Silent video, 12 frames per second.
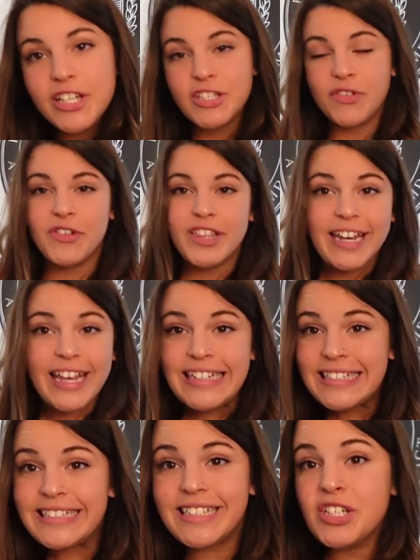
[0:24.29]
So for the
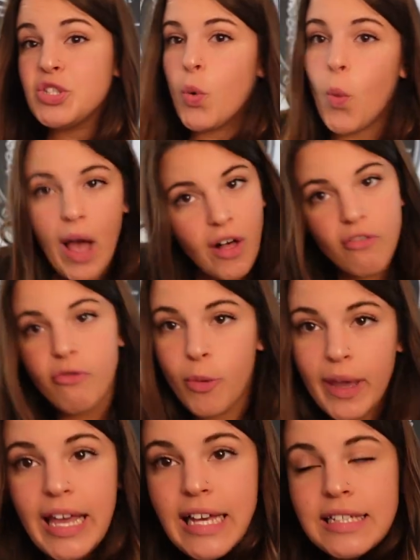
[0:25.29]
next 12
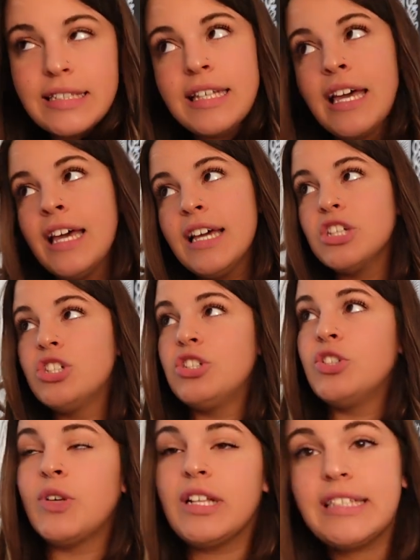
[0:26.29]
weeks,
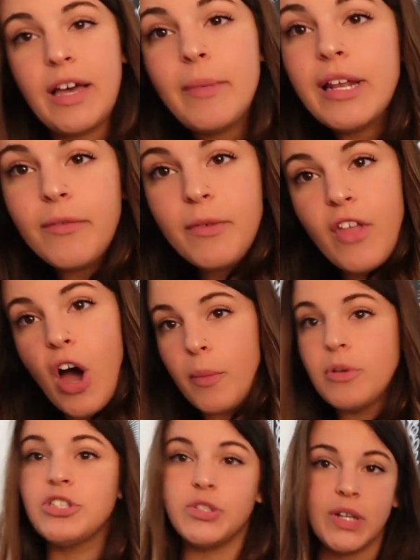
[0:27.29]
Students have been given the
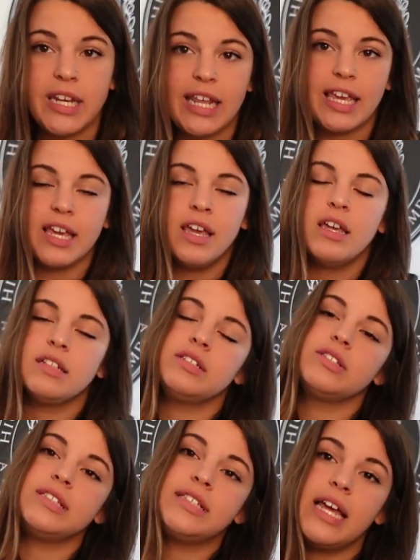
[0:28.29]
opportunity
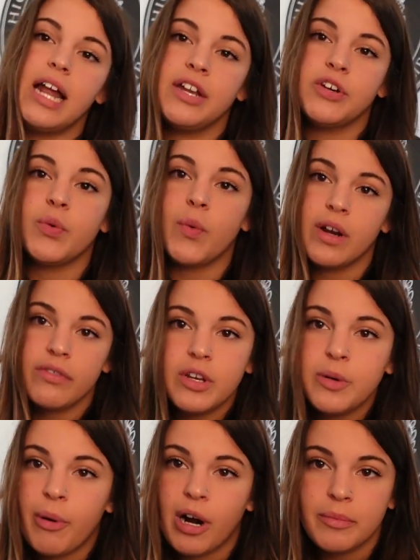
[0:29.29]
to sit under one of the
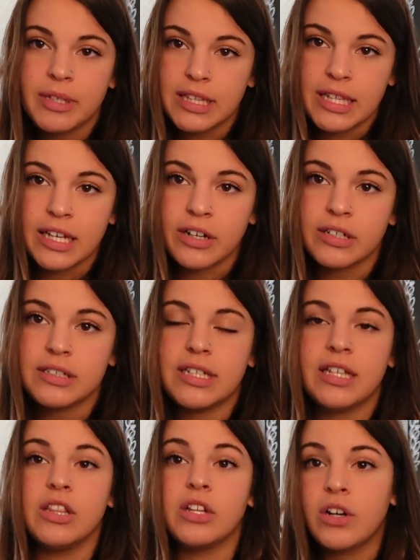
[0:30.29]
department leaders
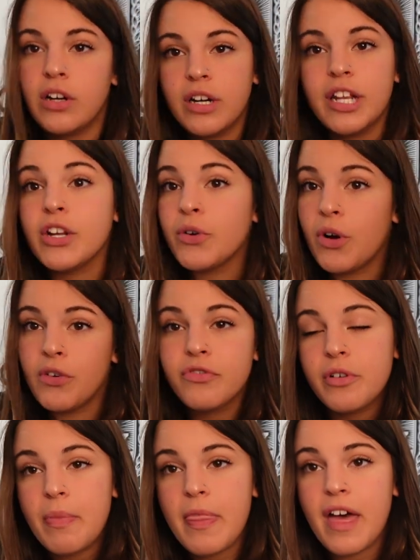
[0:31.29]
and learn and grow
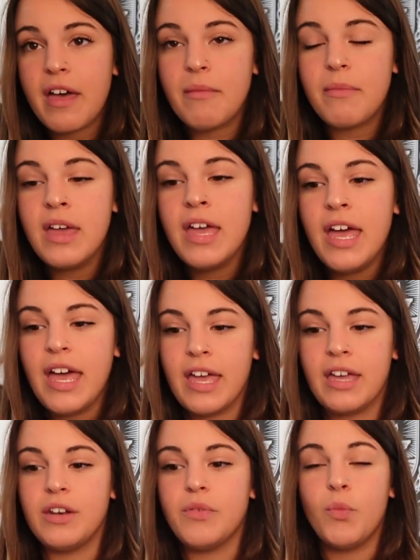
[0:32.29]
from them
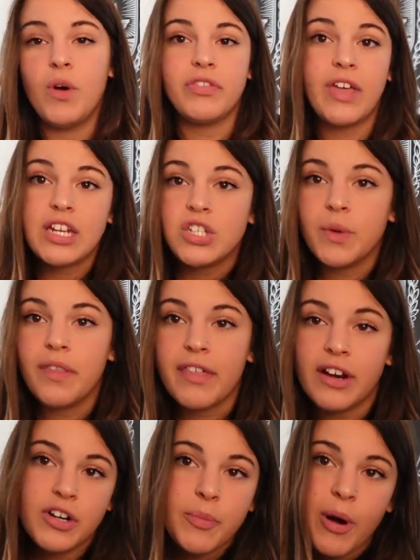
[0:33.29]
and what they do in
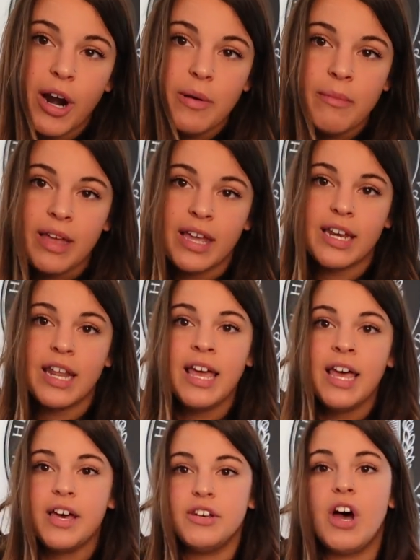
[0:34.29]
their department,
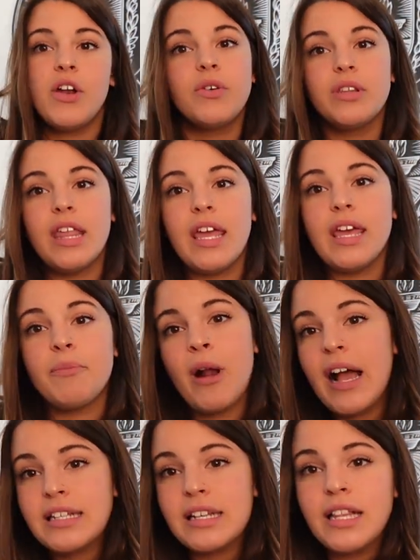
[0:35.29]
not only
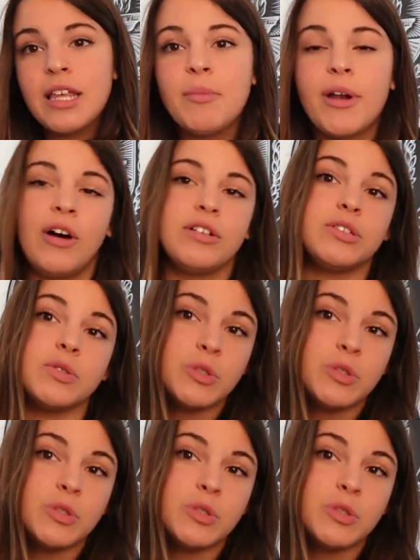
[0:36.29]
practically but also